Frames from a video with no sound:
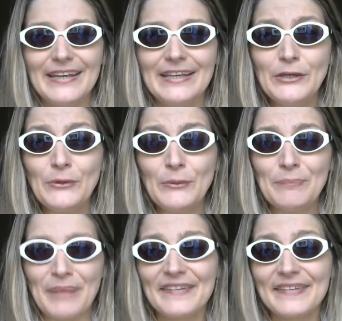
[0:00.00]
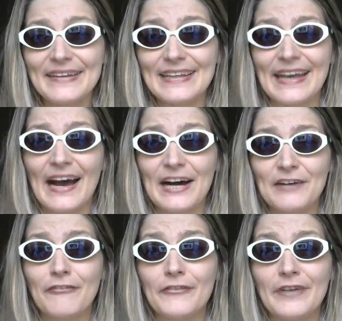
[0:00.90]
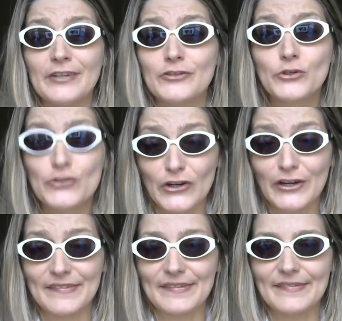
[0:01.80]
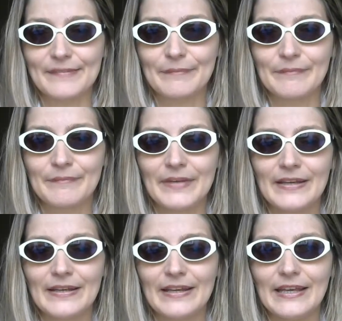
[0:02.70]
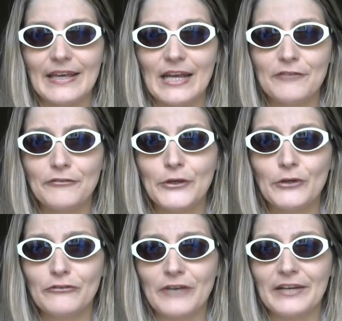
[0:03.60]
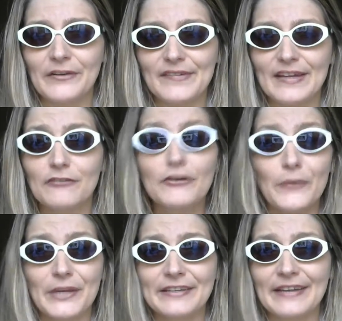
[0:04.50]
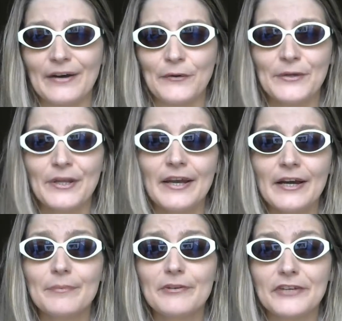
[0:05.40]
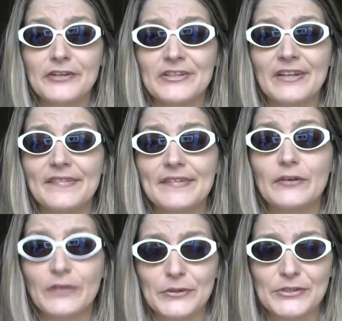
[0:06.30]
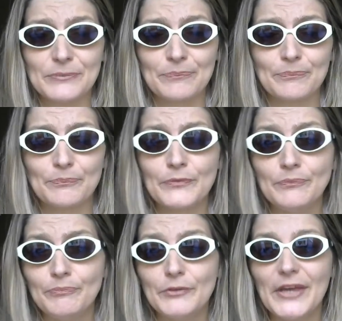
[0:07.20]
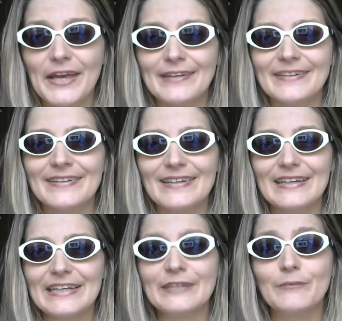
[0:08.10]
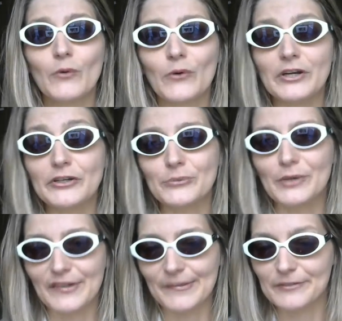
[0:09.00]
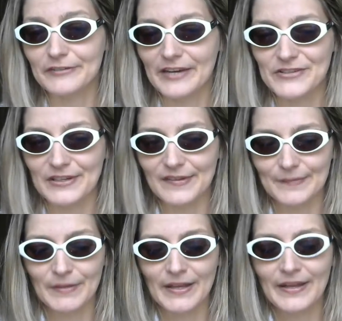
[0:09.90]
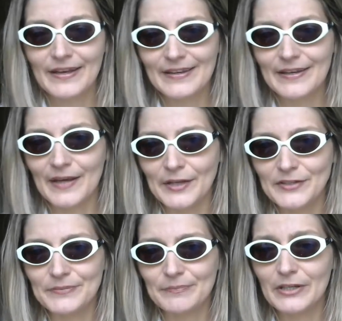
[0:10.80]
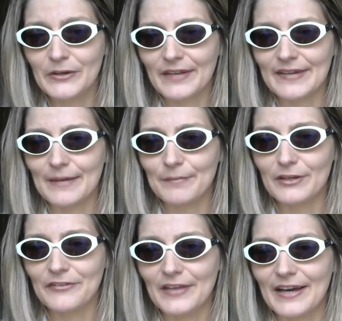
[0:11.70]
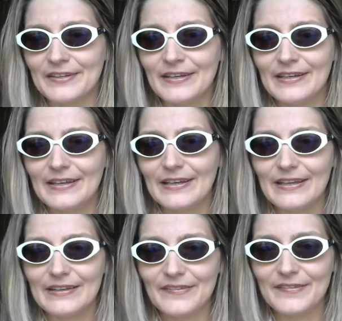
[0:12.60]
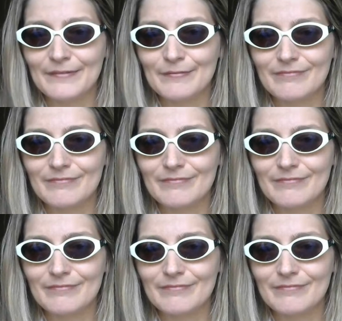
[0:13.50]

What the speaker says: you basically have two choices if you find yourself going down a perfectionistic road. You can lean more towards perfectionism. And, an example of that is